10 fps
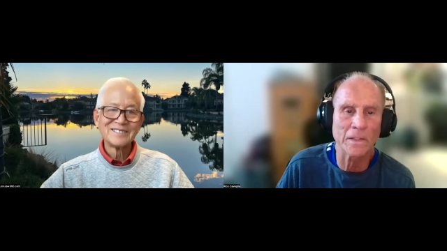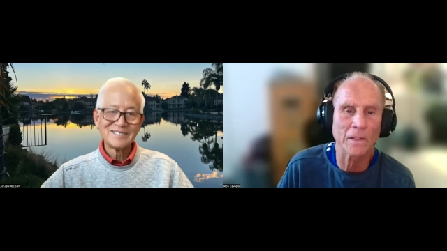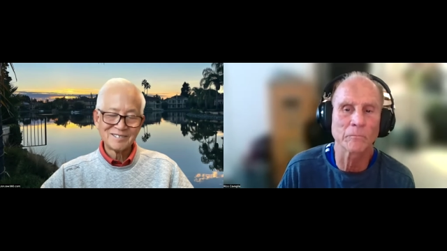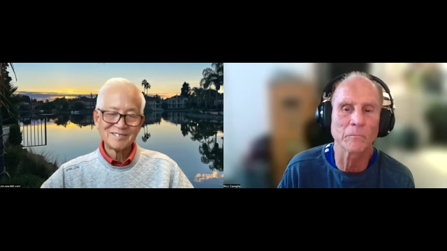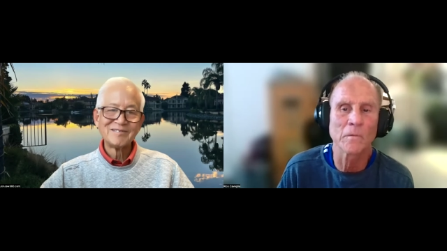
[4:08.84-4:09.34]
Speaker 1: you
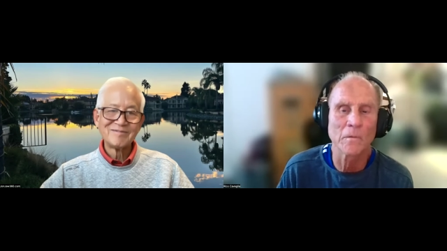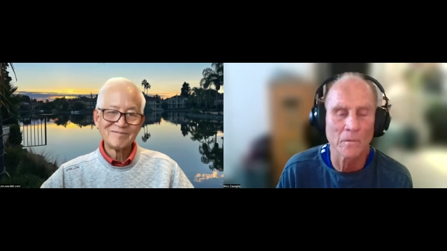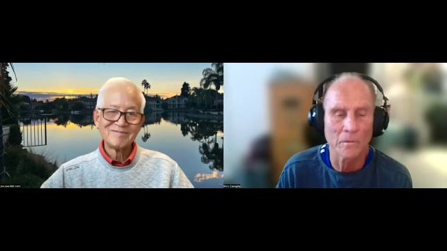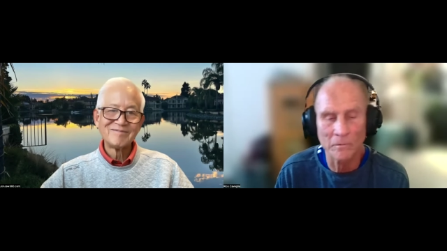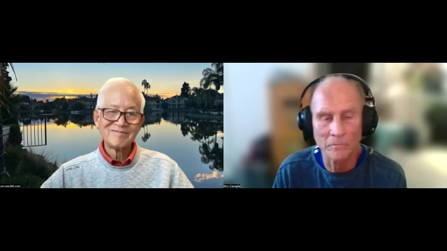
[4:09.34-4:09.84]
get
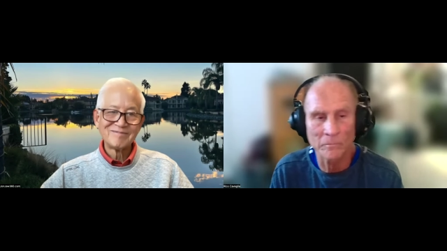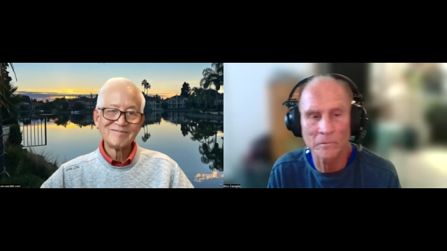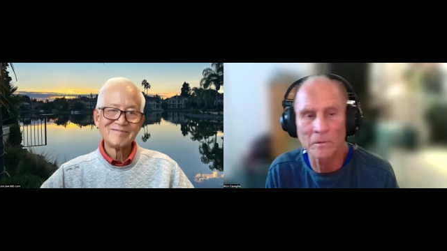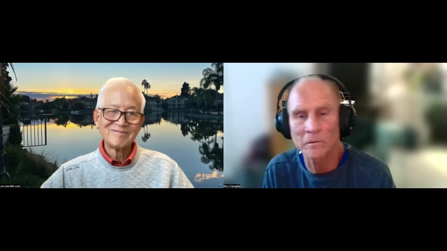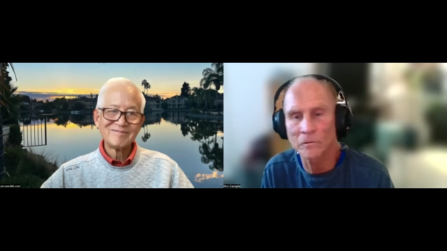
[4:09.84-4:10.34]

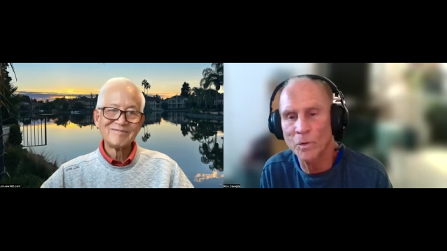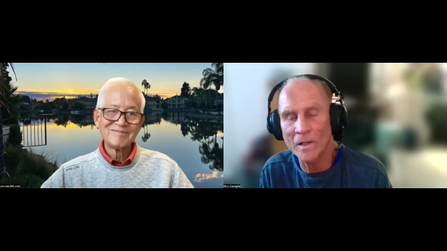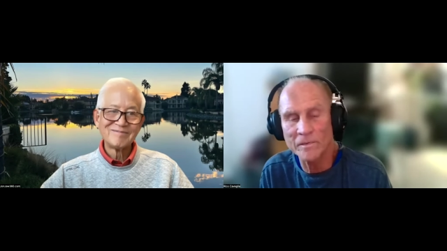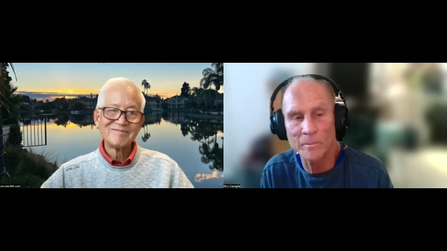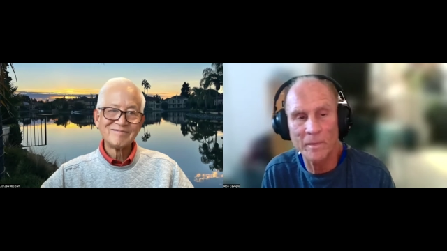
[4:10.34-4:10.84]

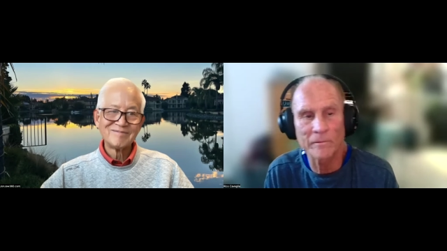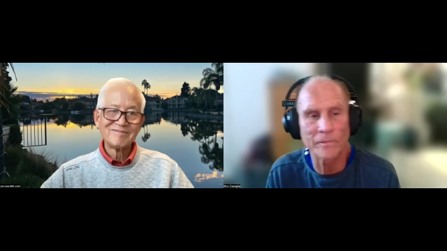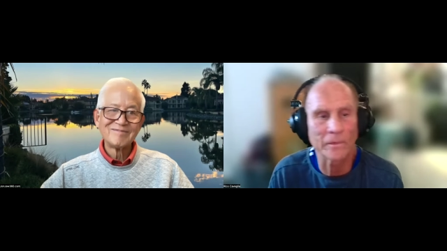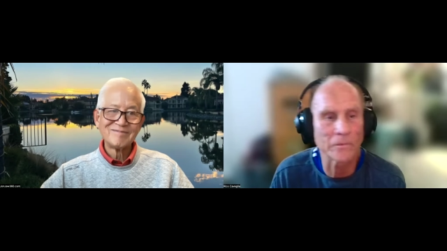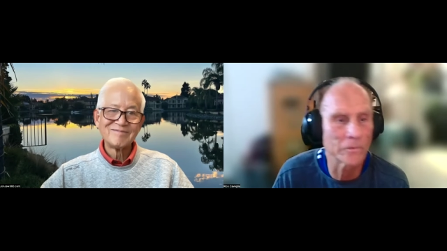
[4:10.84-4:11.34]
twice the
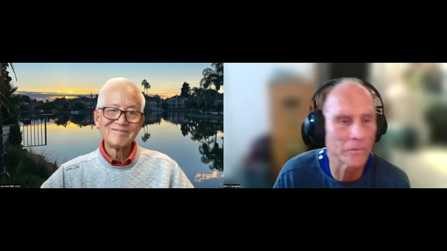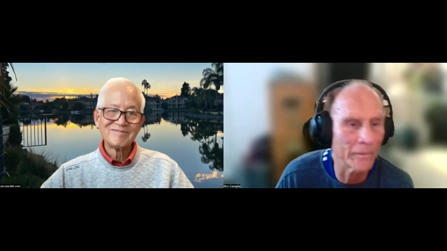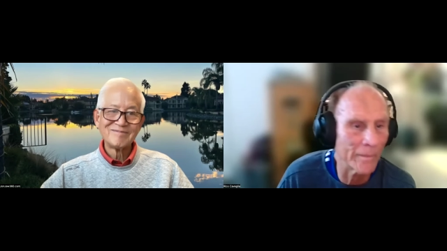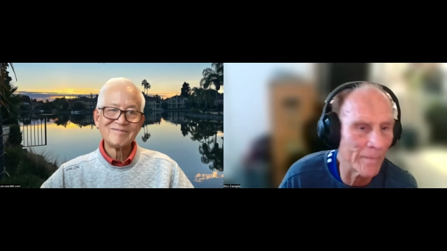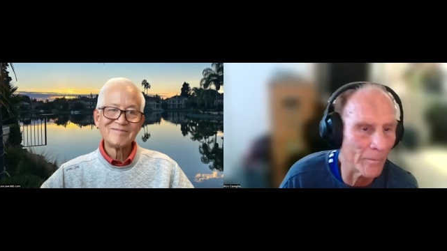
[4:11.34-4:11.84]
benefits.
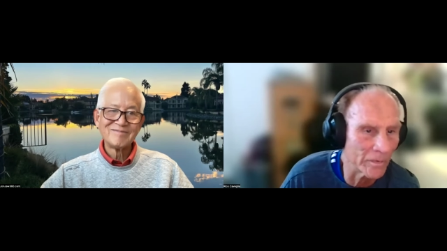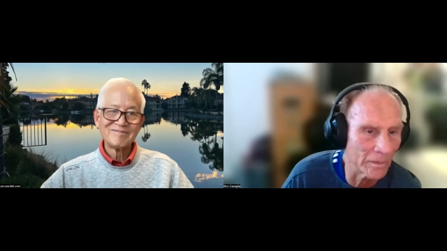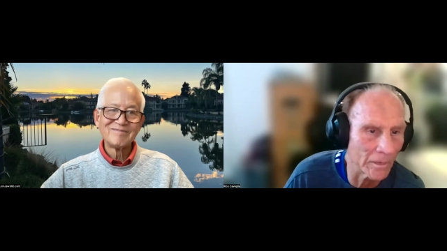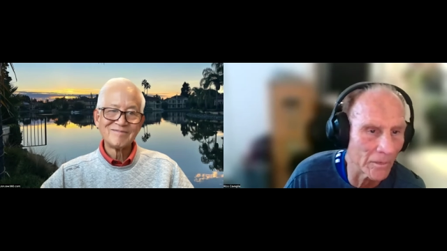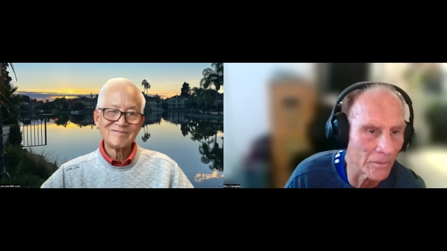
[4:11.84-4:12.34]
So that makes
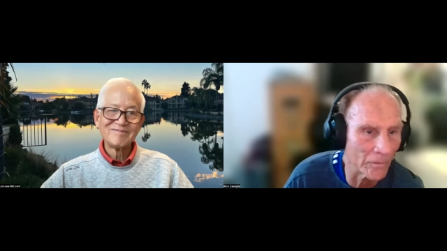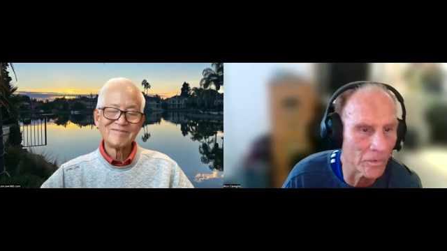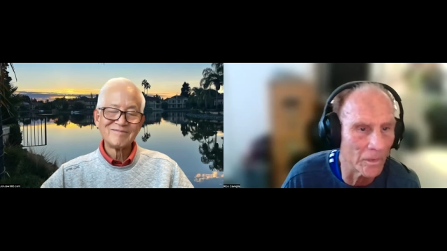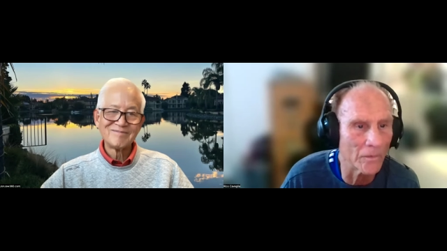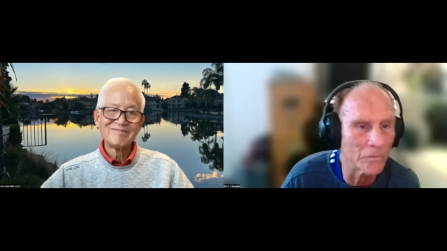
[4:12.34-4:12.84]
a lot of
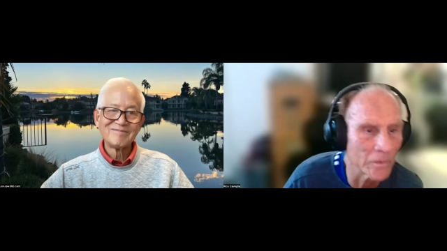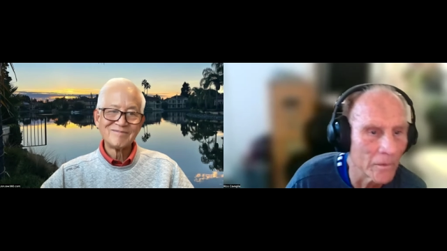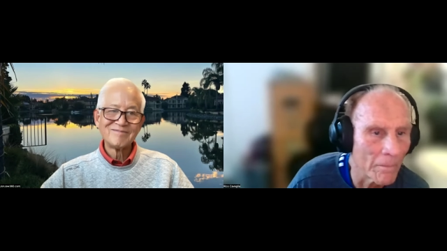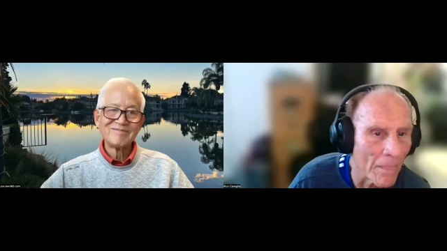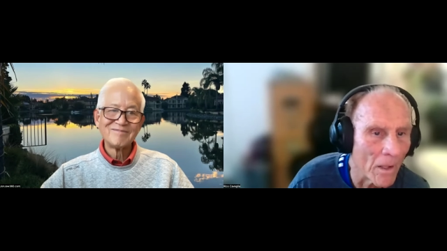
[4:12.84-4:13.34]
sense to us.
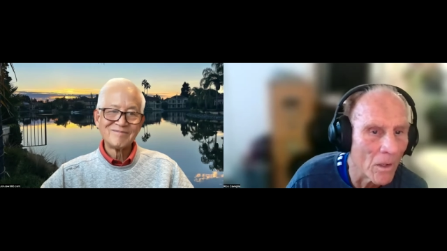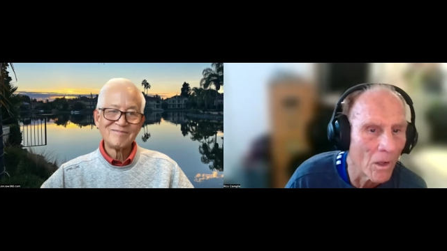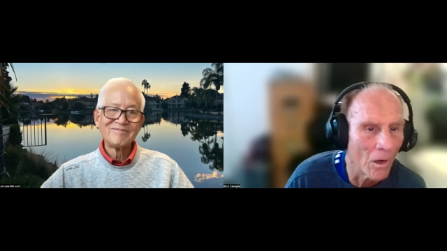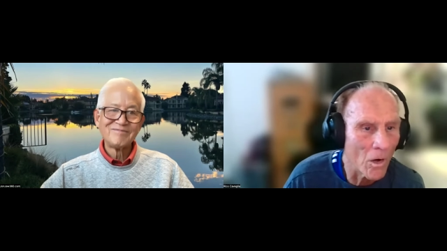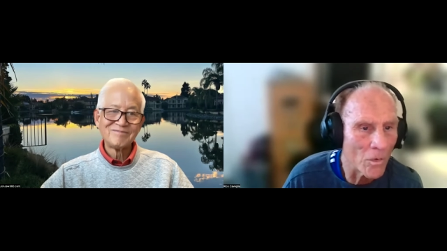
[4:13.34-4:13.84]

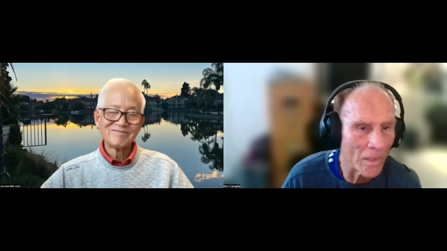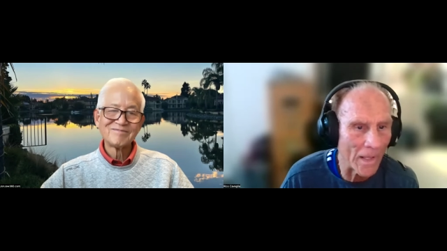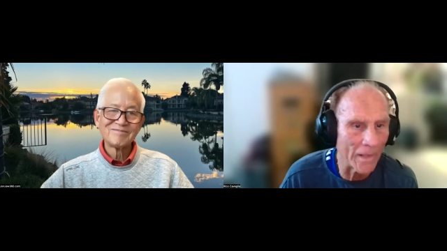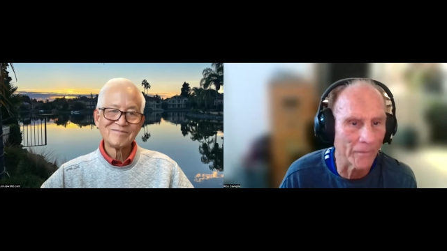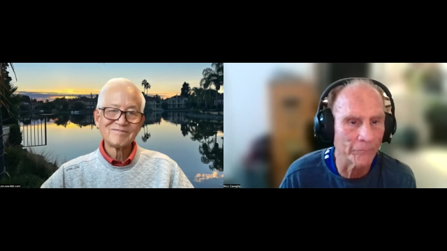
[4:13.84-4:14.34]

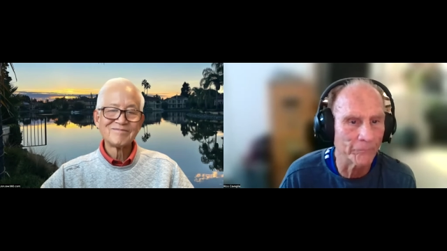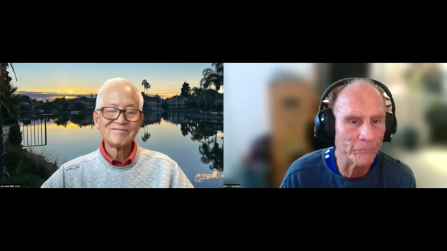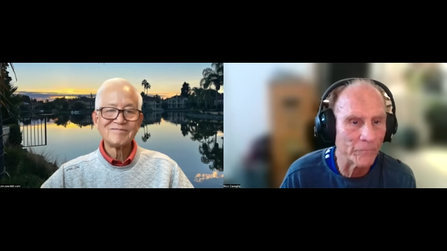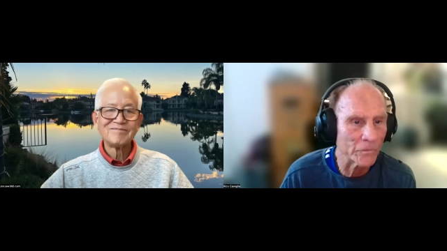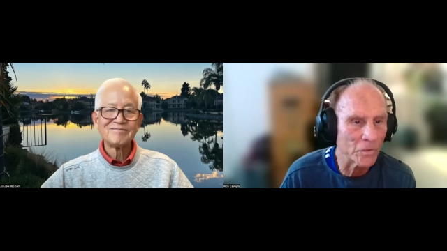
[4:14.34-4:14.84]
Okay,
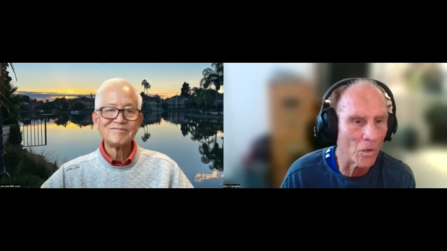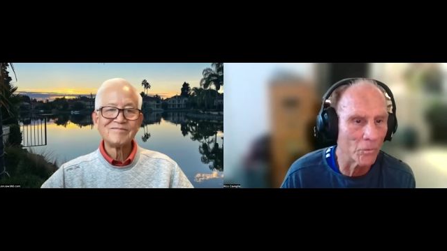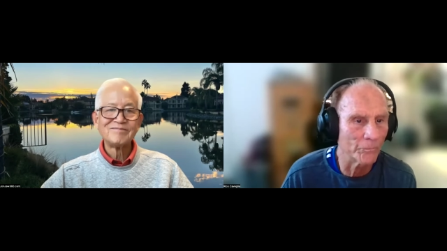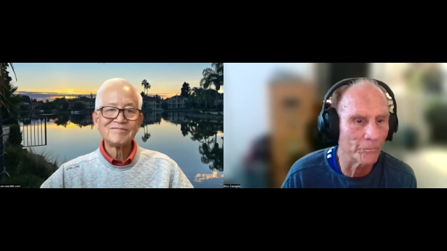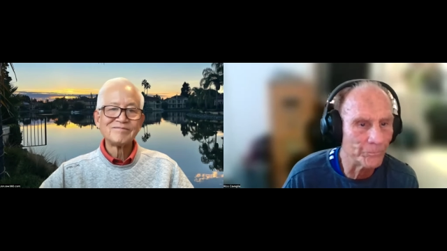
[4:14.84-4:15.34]

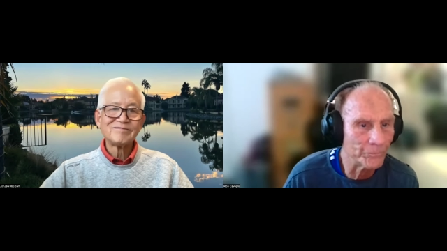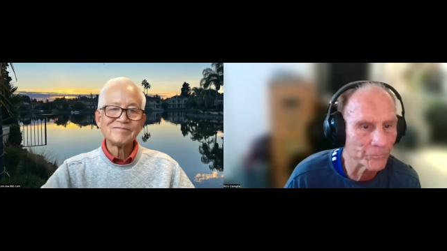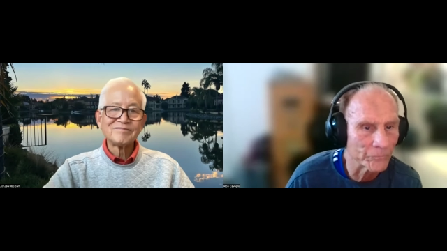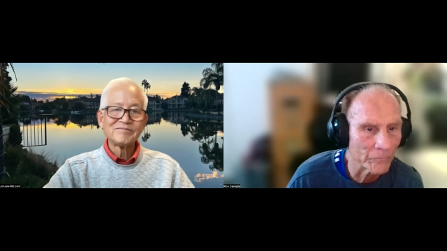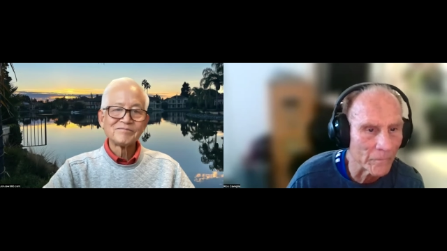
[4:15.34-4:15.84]
so
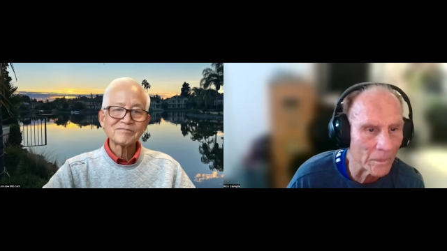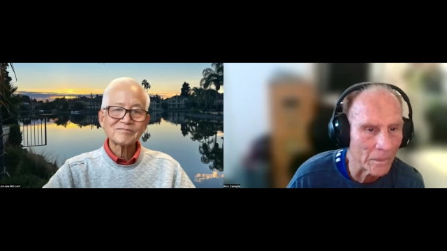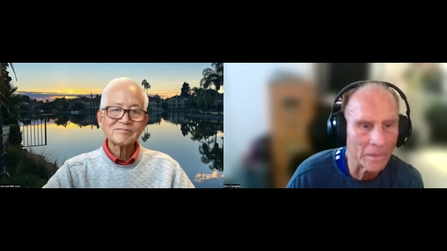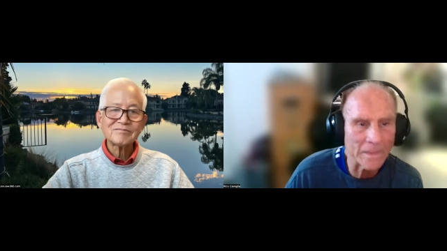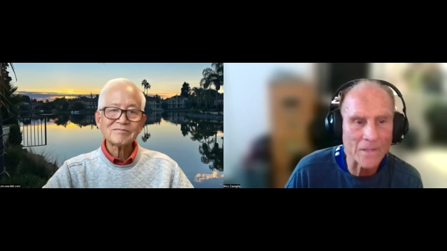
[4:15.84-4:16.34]

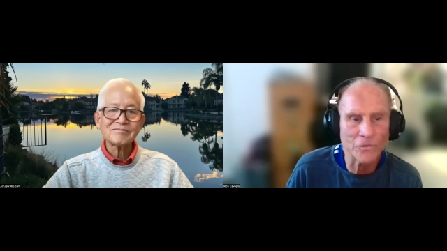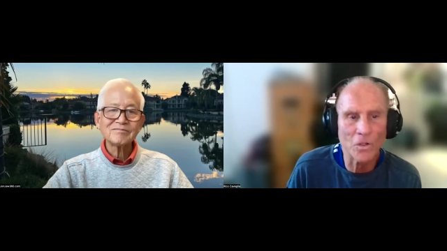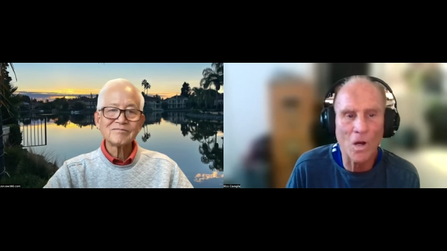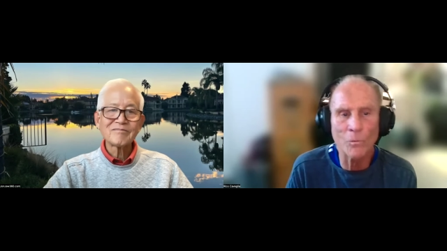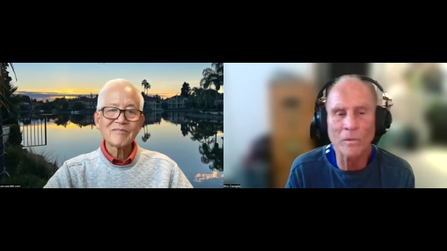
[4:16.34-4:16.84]
in each
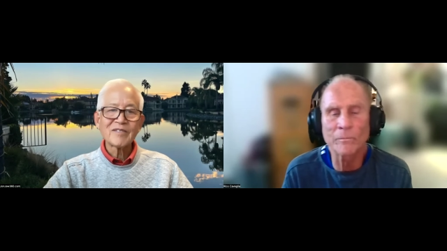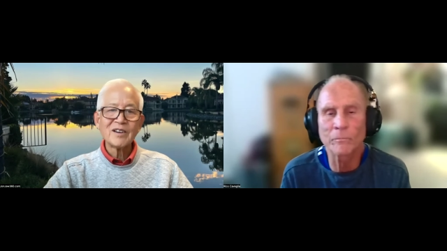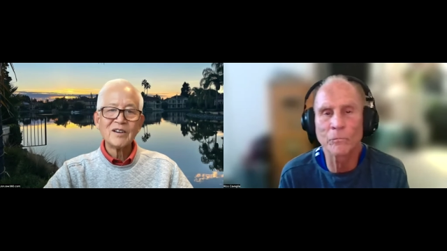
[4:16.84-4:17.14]
show we